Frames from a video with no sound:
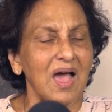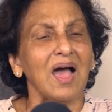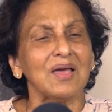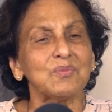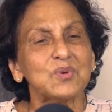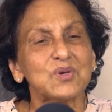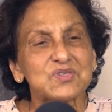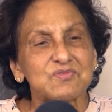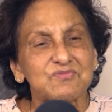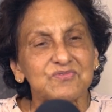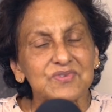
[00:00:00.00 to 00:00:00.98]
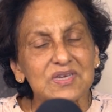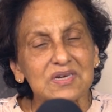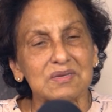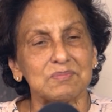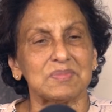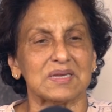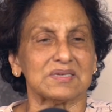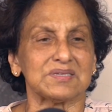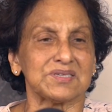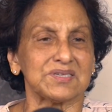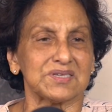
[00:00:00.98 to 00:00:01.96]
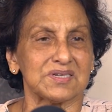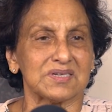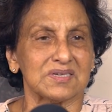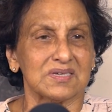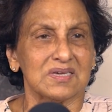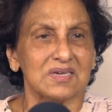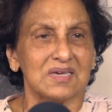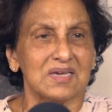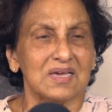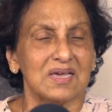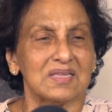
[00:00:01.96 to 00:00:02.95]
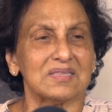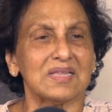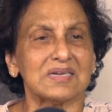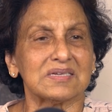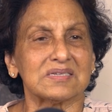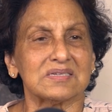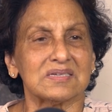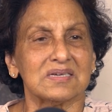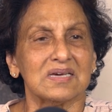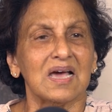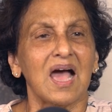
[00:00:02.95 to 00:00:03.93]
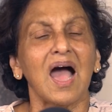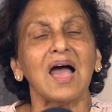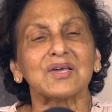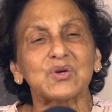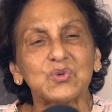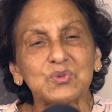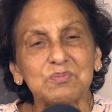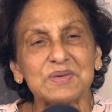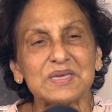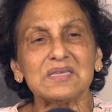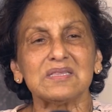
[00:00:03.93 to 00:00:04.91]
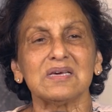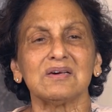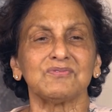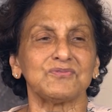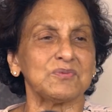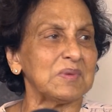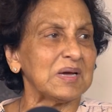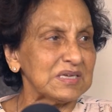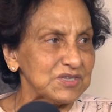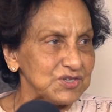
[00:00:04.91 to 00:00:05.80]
I was very blessed that I could be there for my